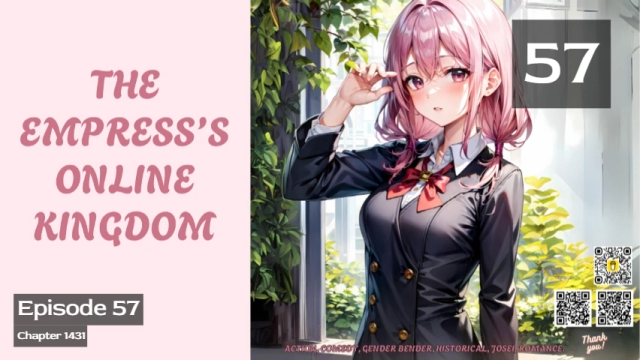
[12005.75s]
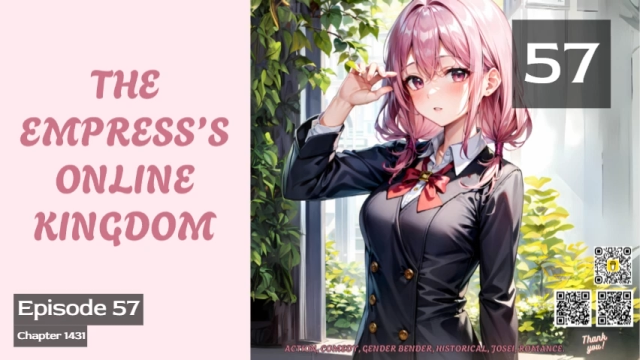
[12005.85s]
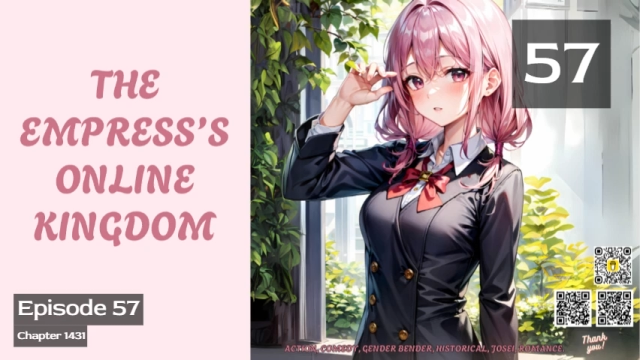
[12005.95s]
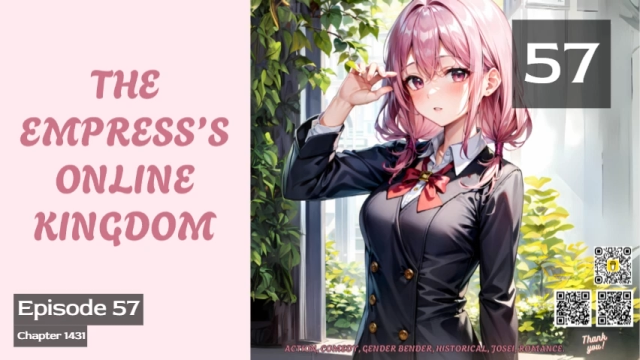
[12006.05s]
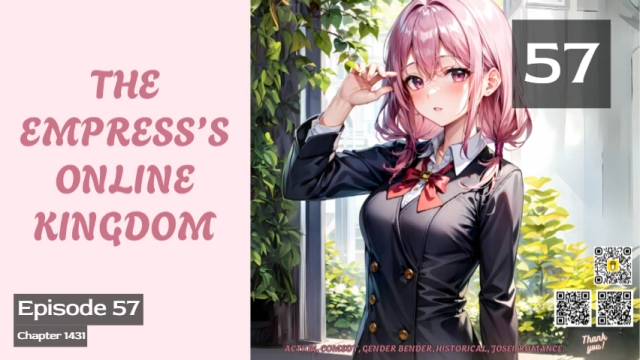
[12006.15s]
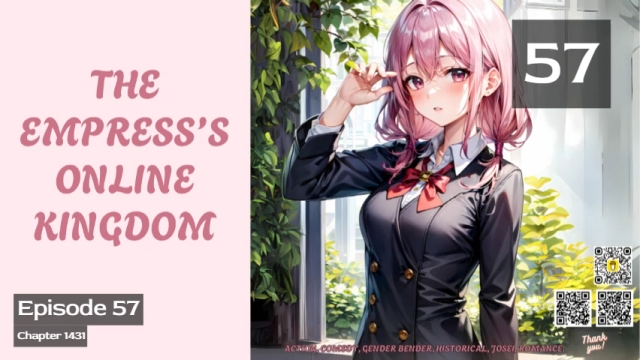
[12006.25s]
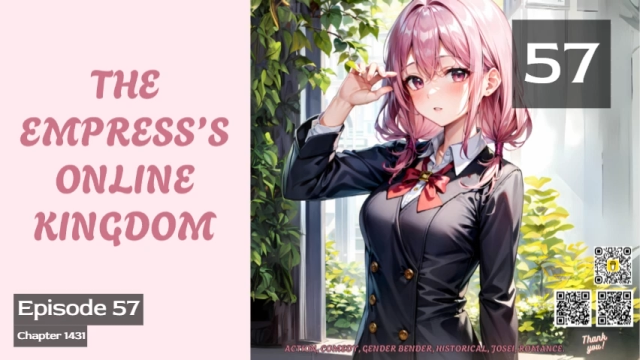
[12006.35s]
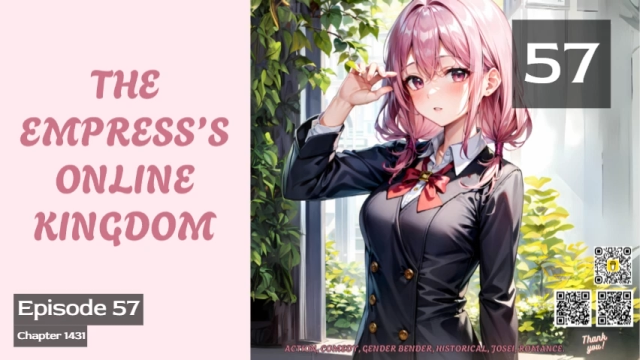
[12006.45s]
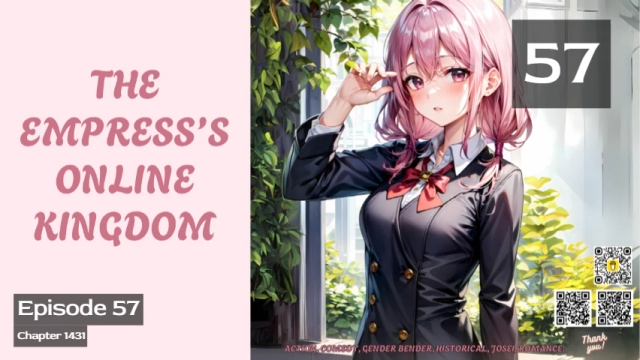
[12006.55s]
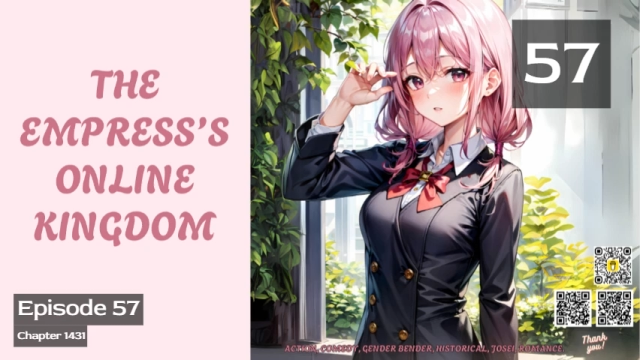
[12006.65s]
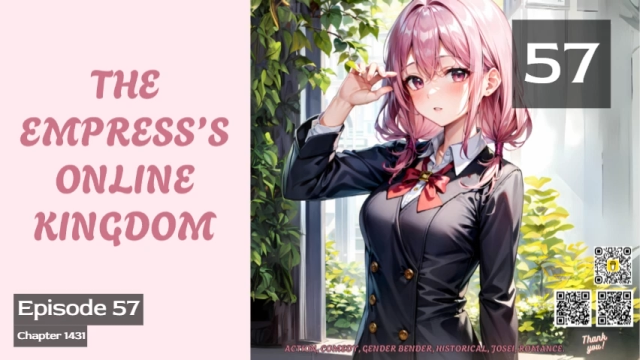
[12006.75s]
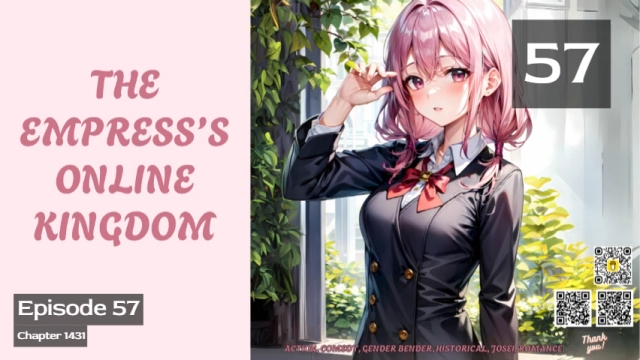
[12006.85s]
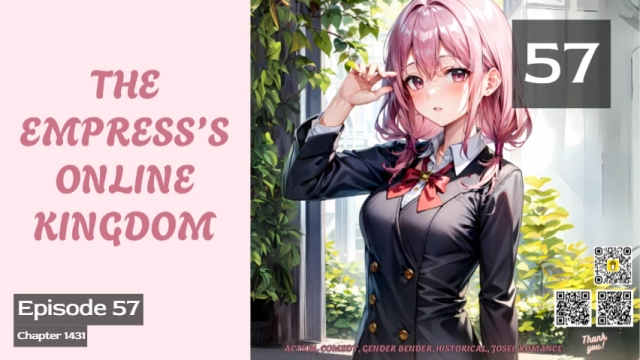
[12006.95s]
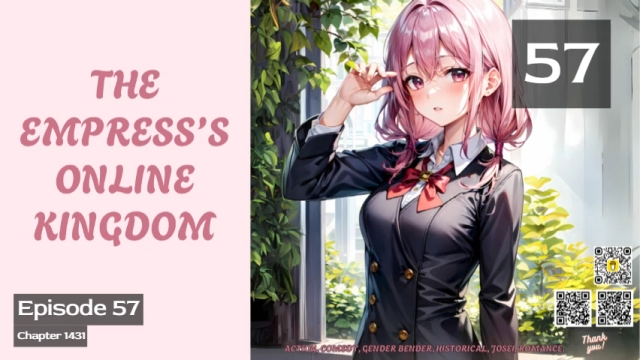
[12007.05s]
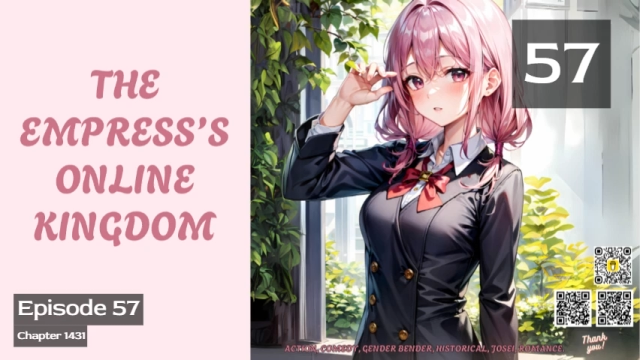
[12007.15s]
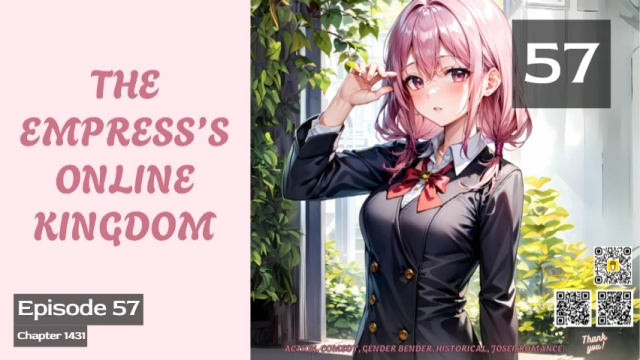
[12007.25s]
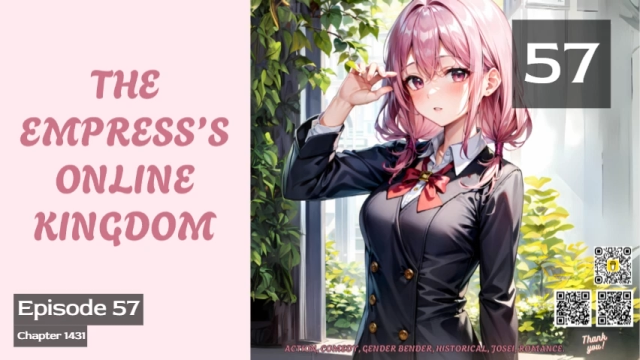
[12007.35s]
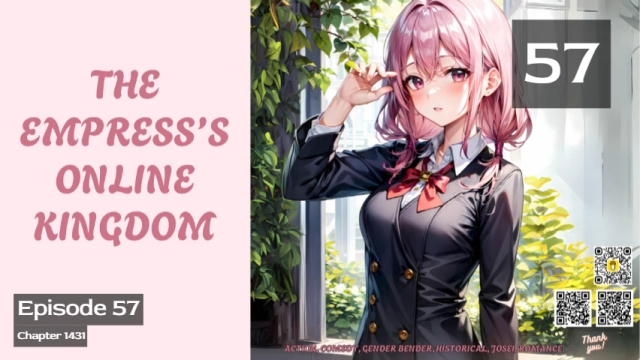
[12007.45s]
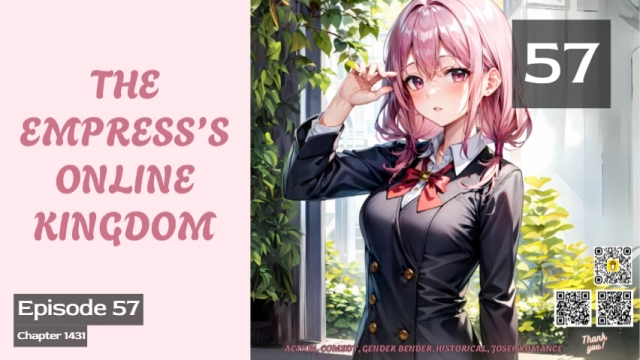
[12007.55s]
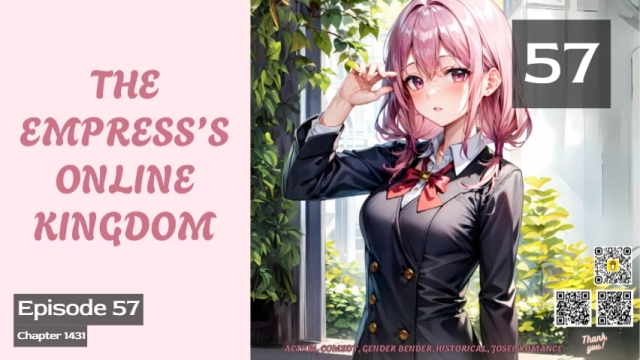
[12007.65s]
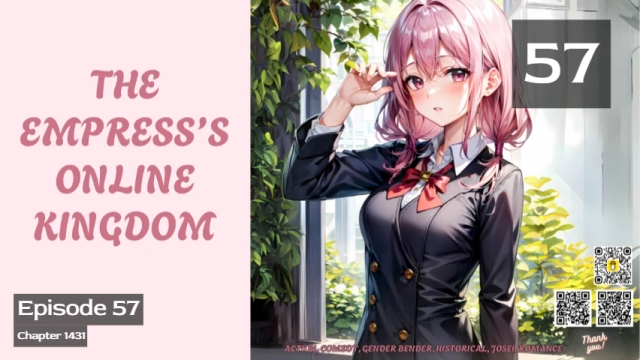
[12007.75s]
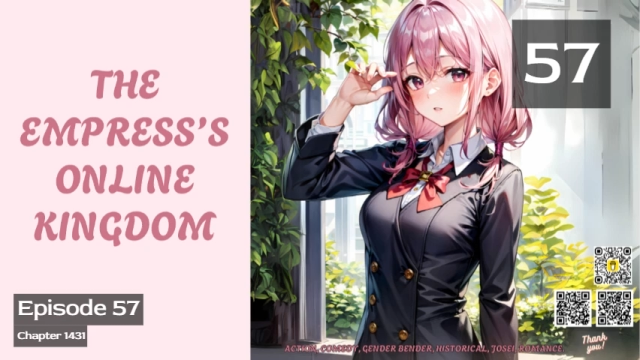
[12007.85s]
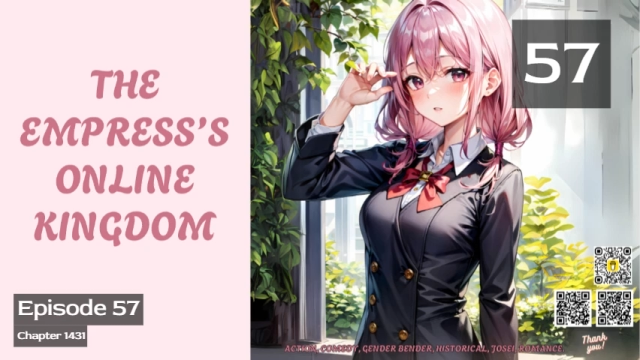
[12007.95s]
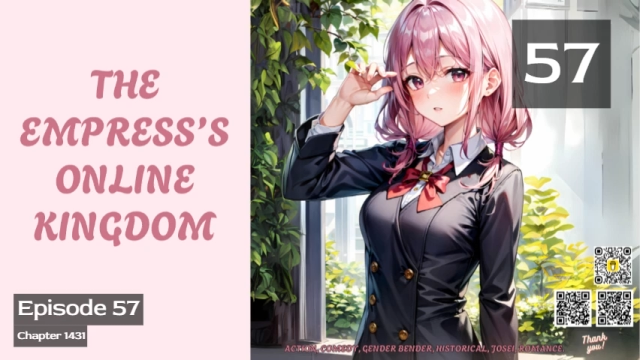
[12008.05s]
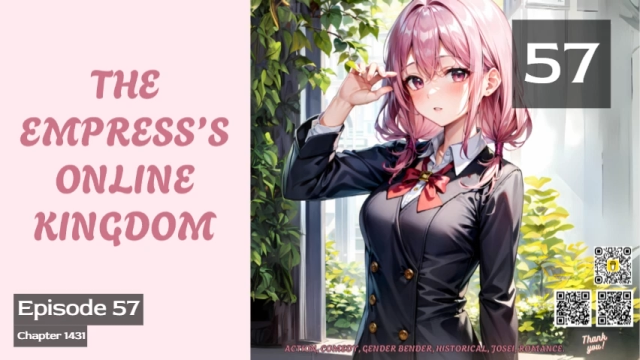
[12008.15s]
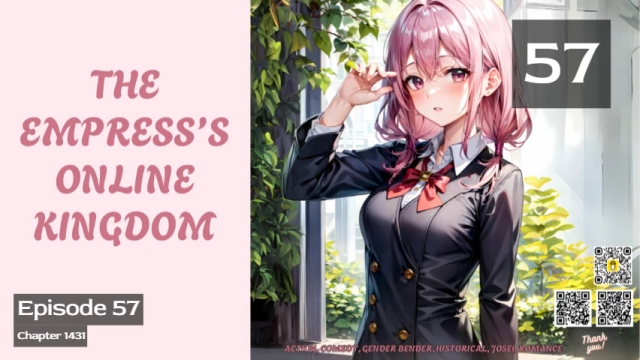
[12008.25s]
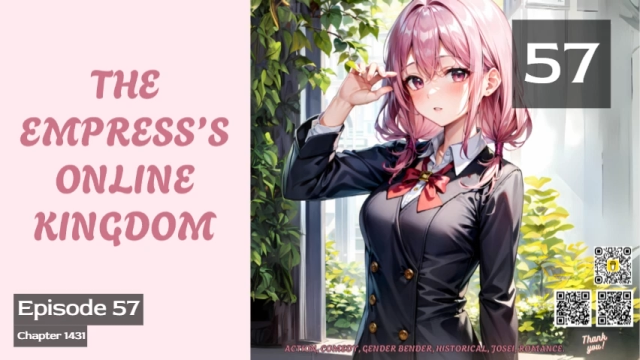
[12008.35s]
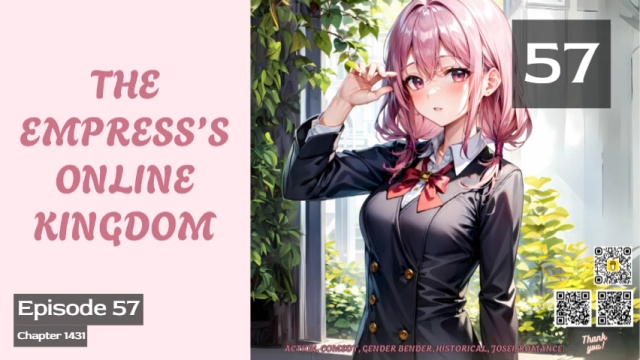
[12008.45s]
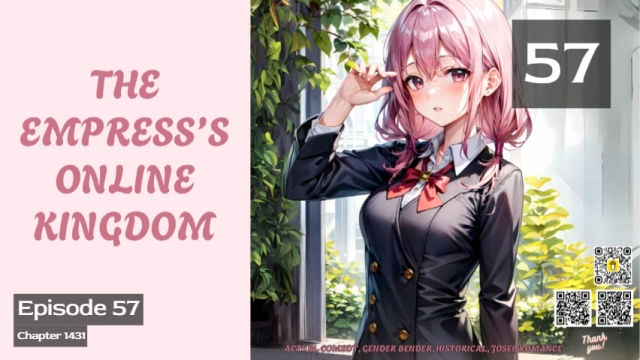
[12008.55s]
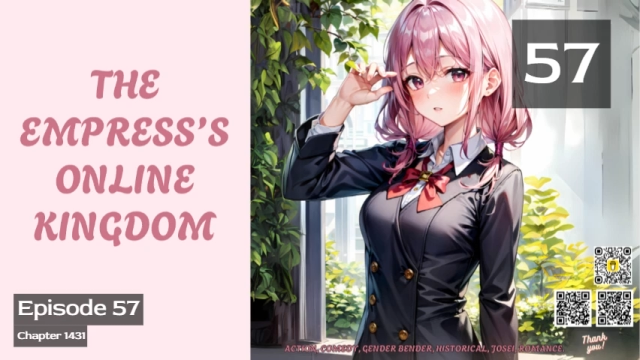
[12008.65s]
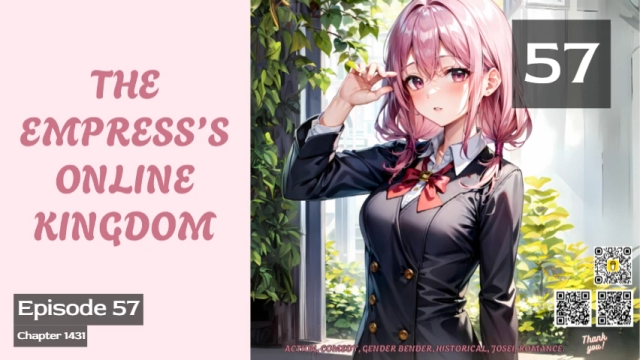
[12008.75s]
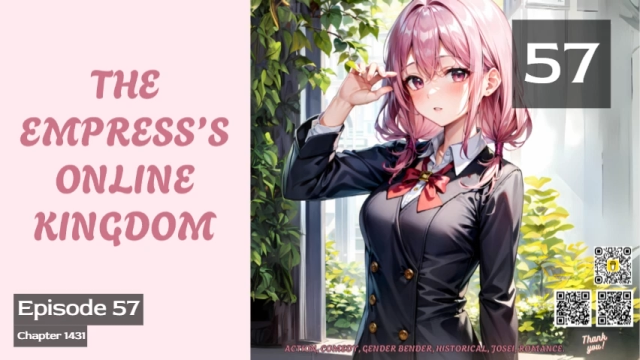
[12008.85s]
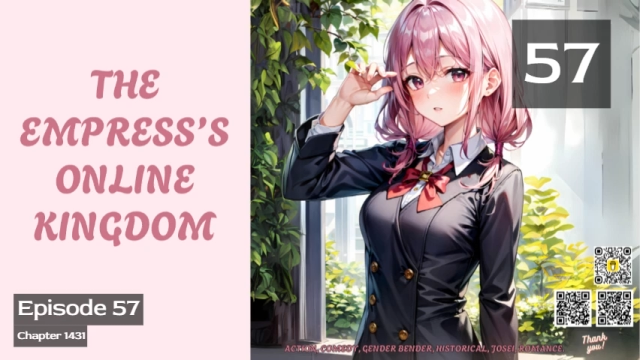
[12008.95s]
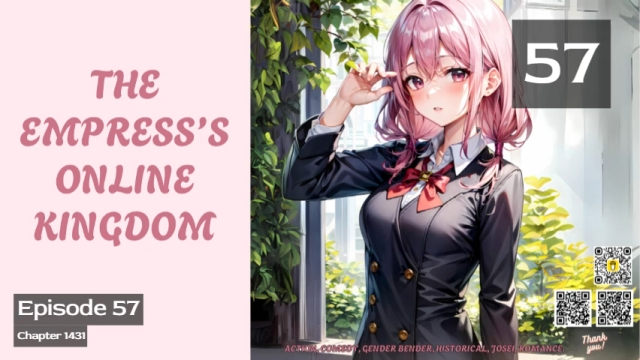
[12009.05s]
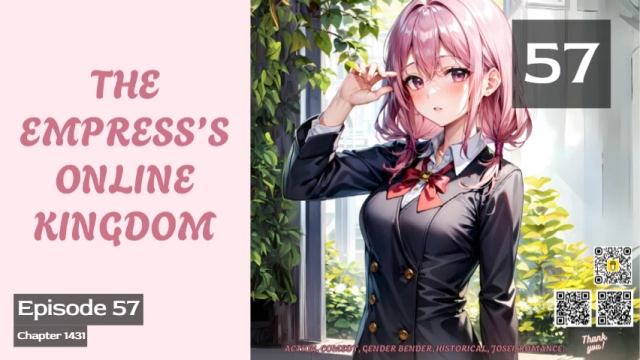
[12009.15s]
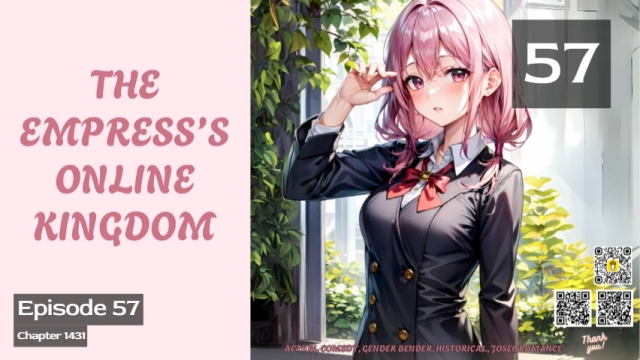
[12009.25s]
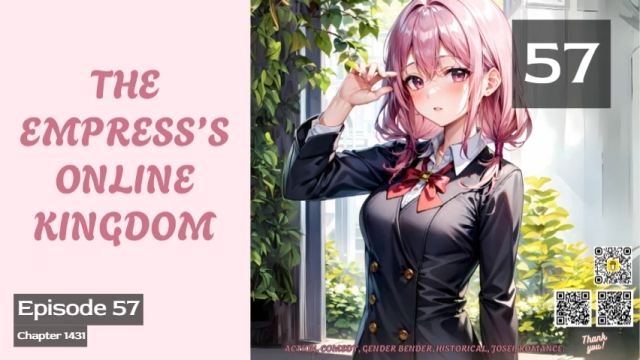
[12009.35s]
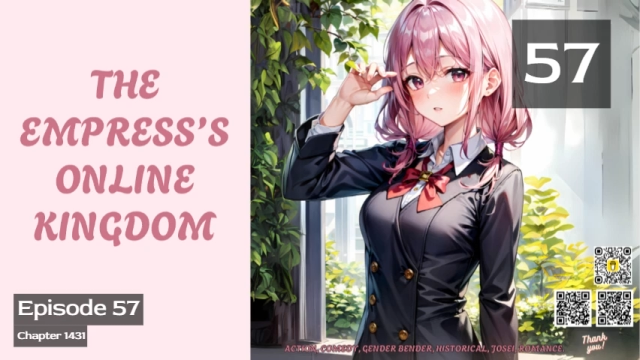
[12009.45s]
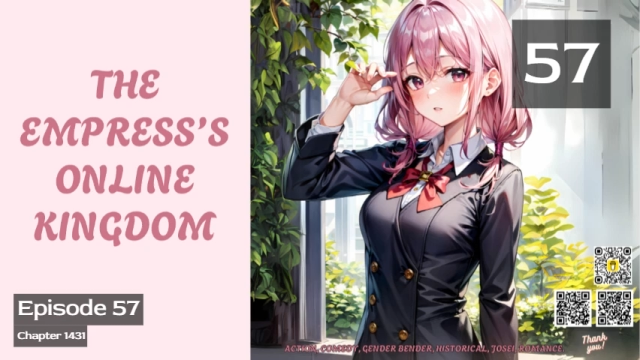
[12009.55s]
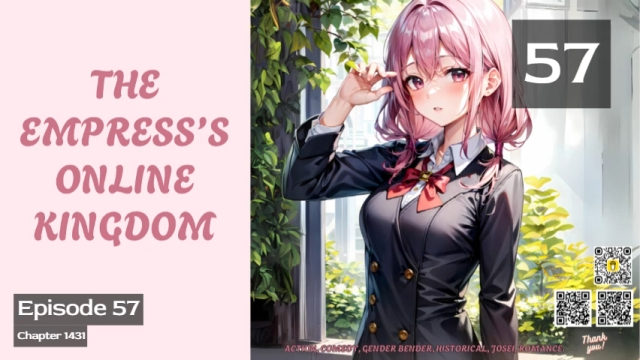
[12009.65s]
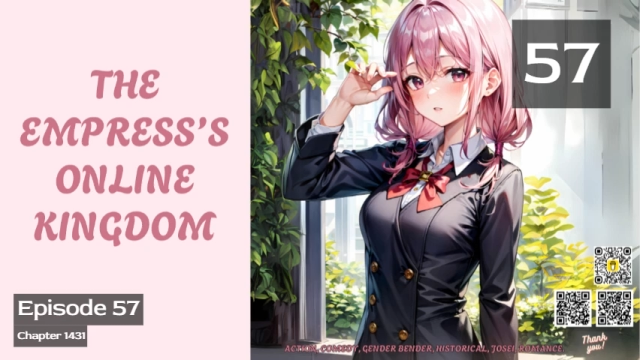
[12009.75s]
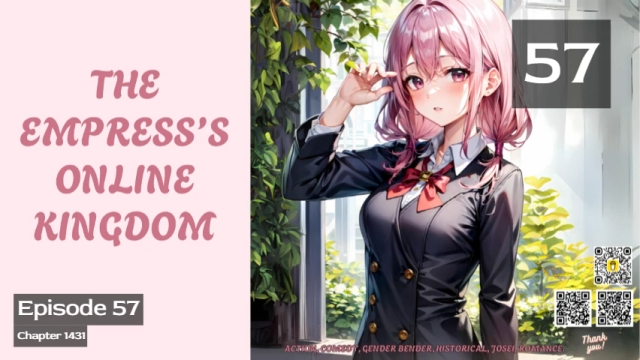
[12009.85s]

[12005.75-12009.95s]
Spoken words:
Pure gold was soft and easily deformed after wearing it for a long time.